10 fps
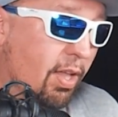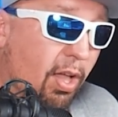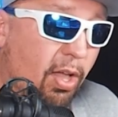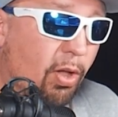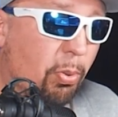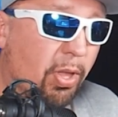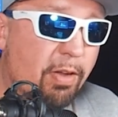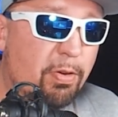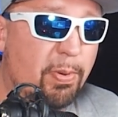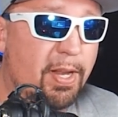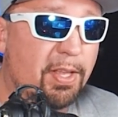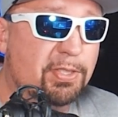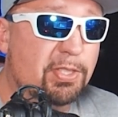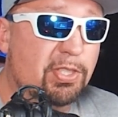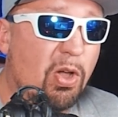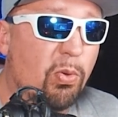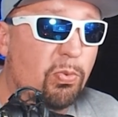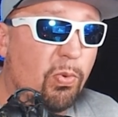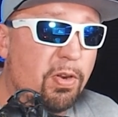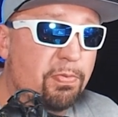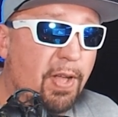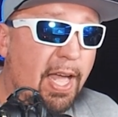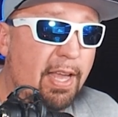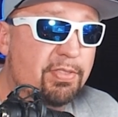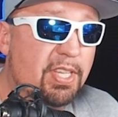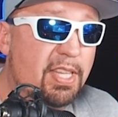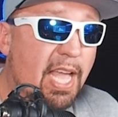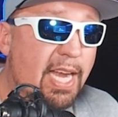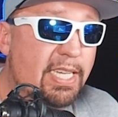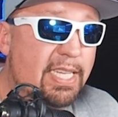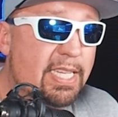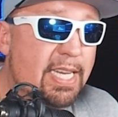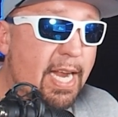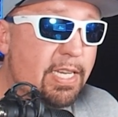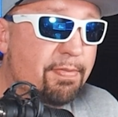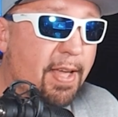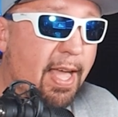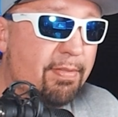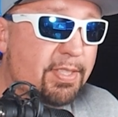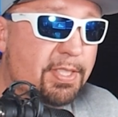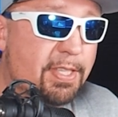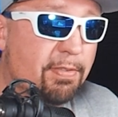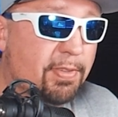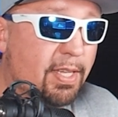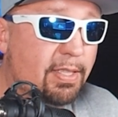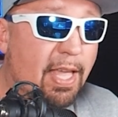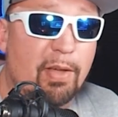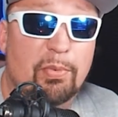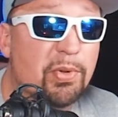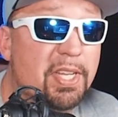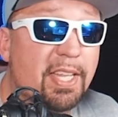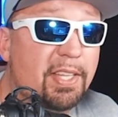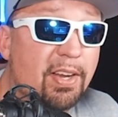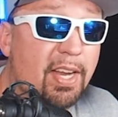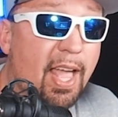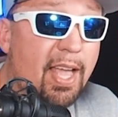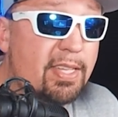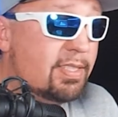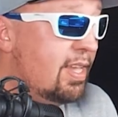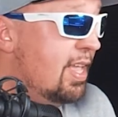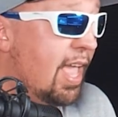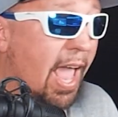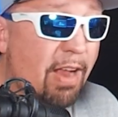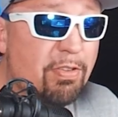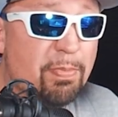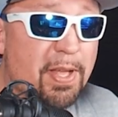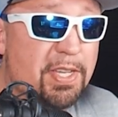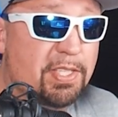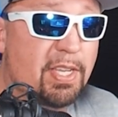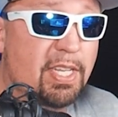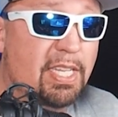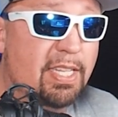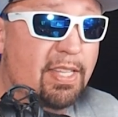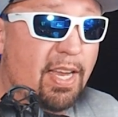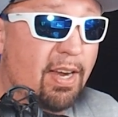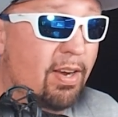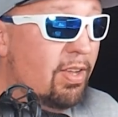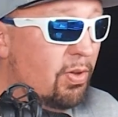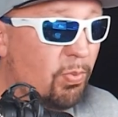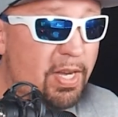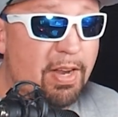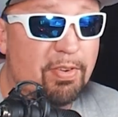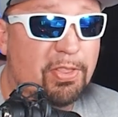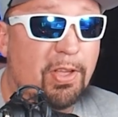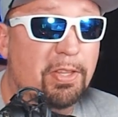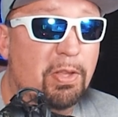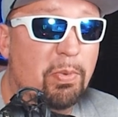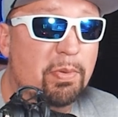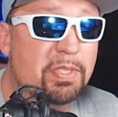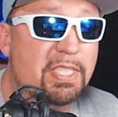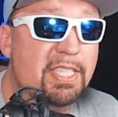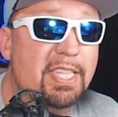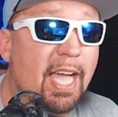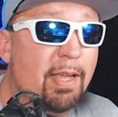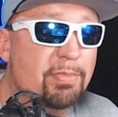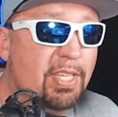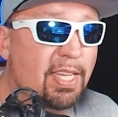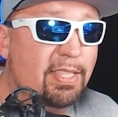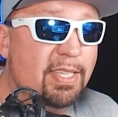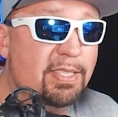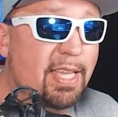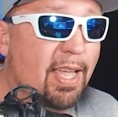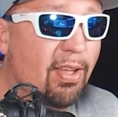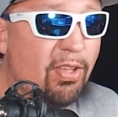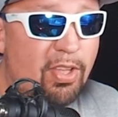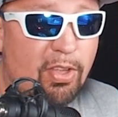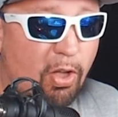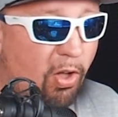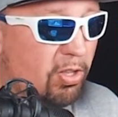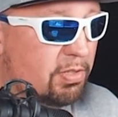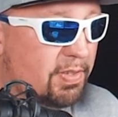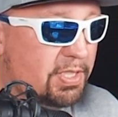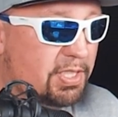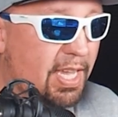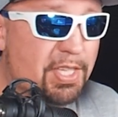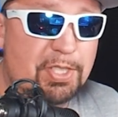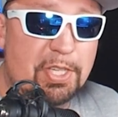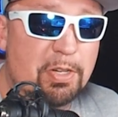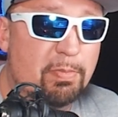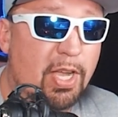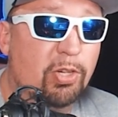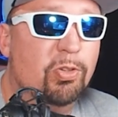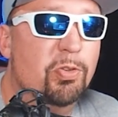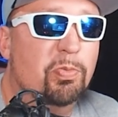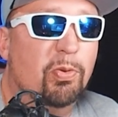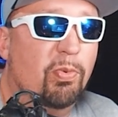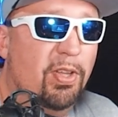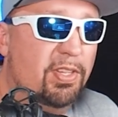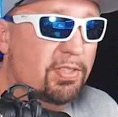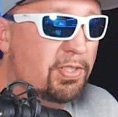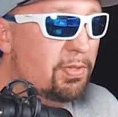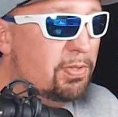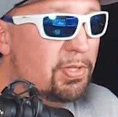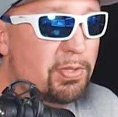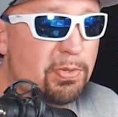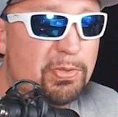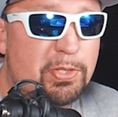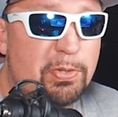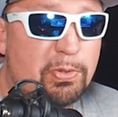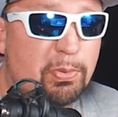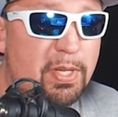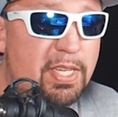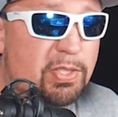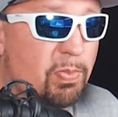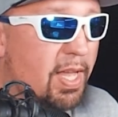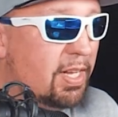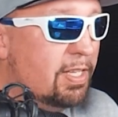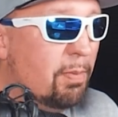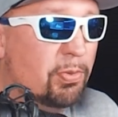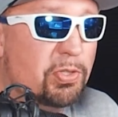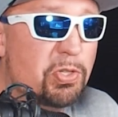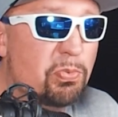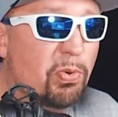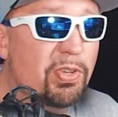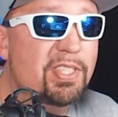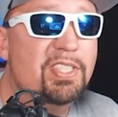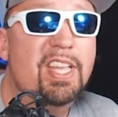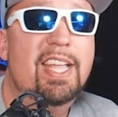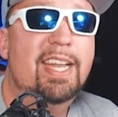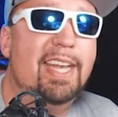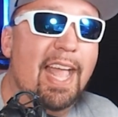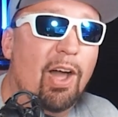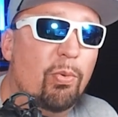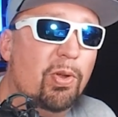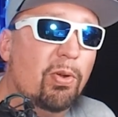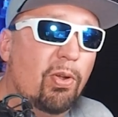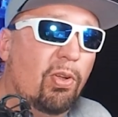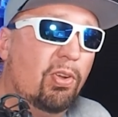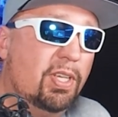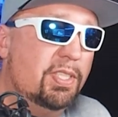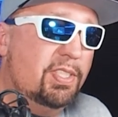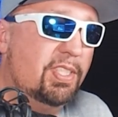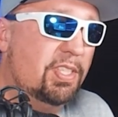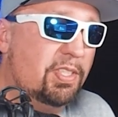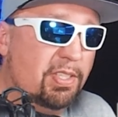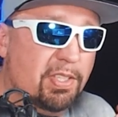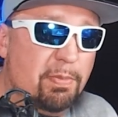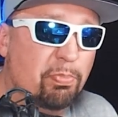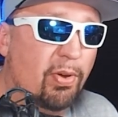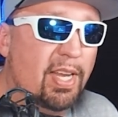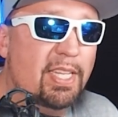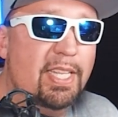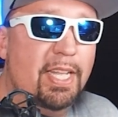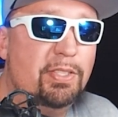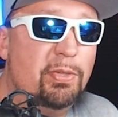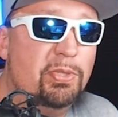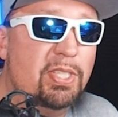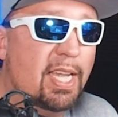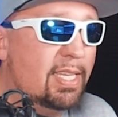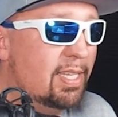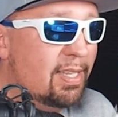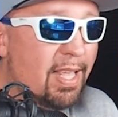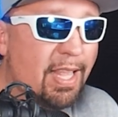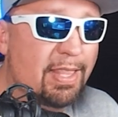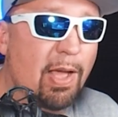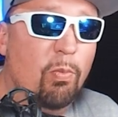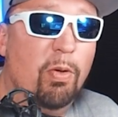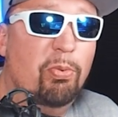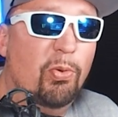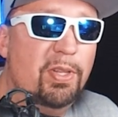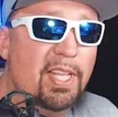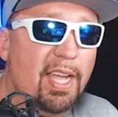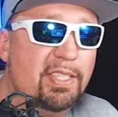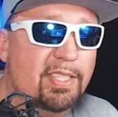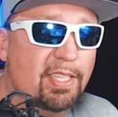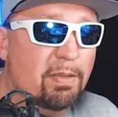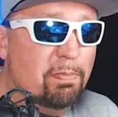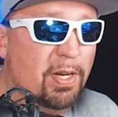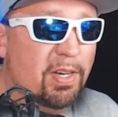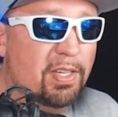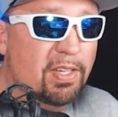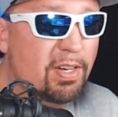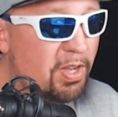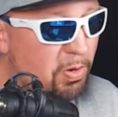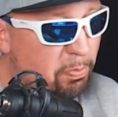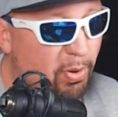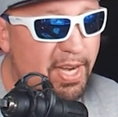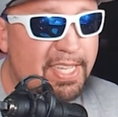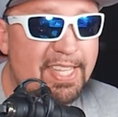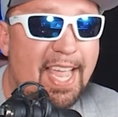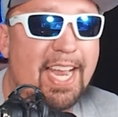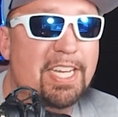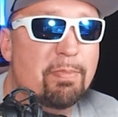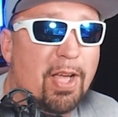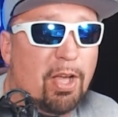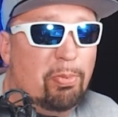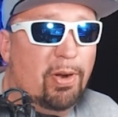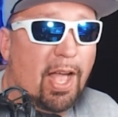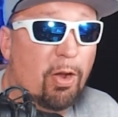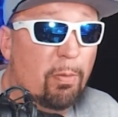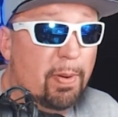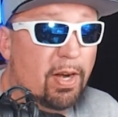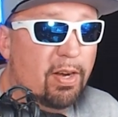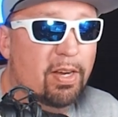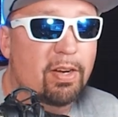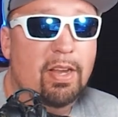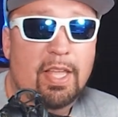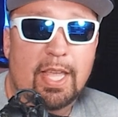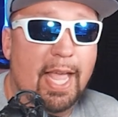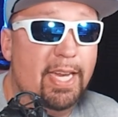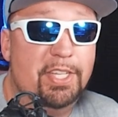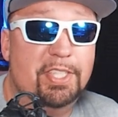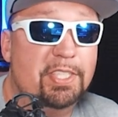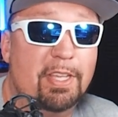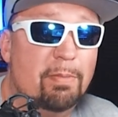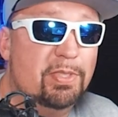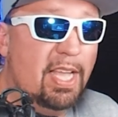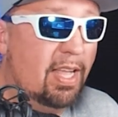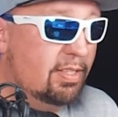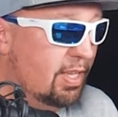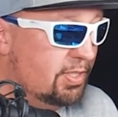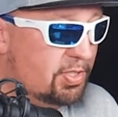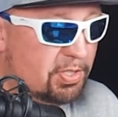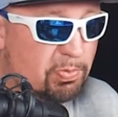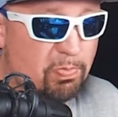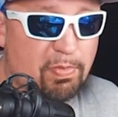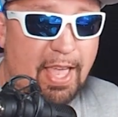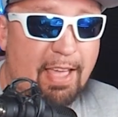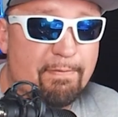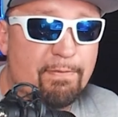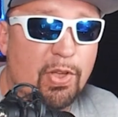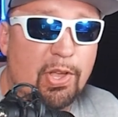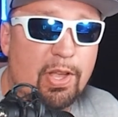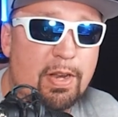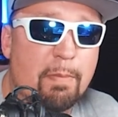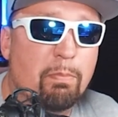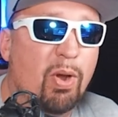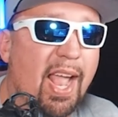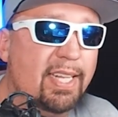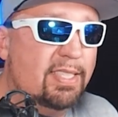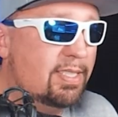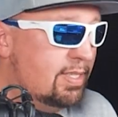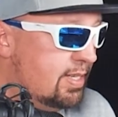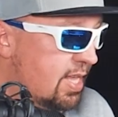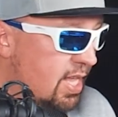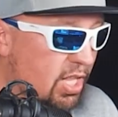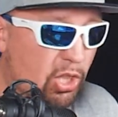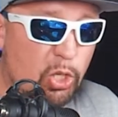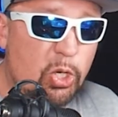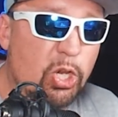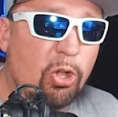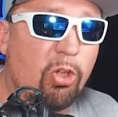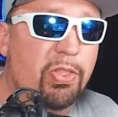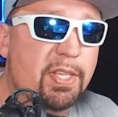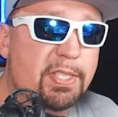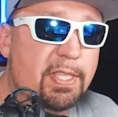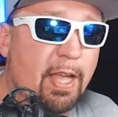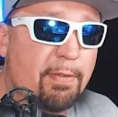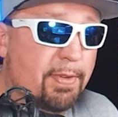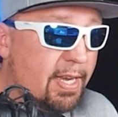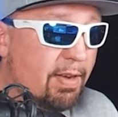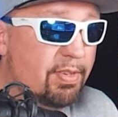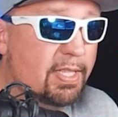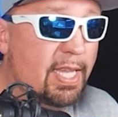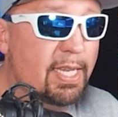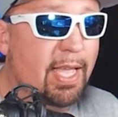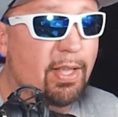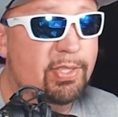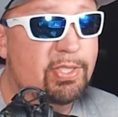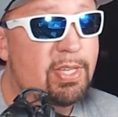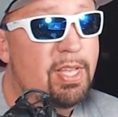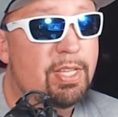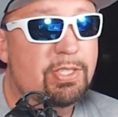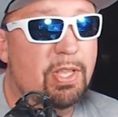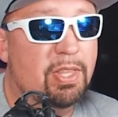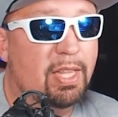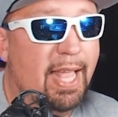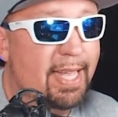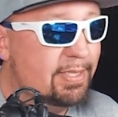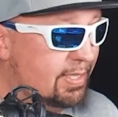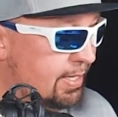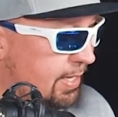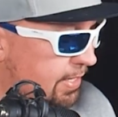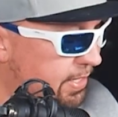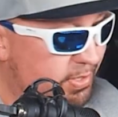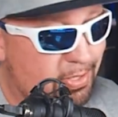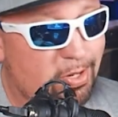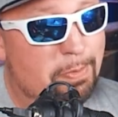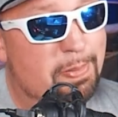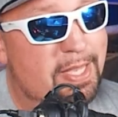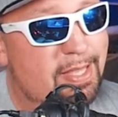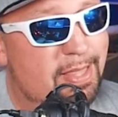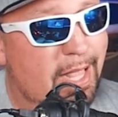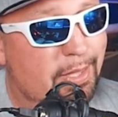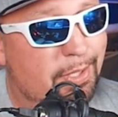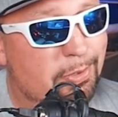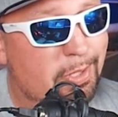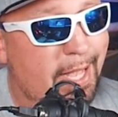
oh, well, everybody else is going 1.5s at 90 and 95 and stuff like that. We'll get there, guys. Everybody's going to get there. We never thought that we would see times like this now. All of us last year in my group were running two twos, two threes. We had a couple two ones. Now we are all consistently breaking that two second, that 1.9 second barrier, breaking the 80 mile per hour barrier. And it just comes down to us just having fun, practicing, learning all this stuff and everything else. So the last thing is going to be that little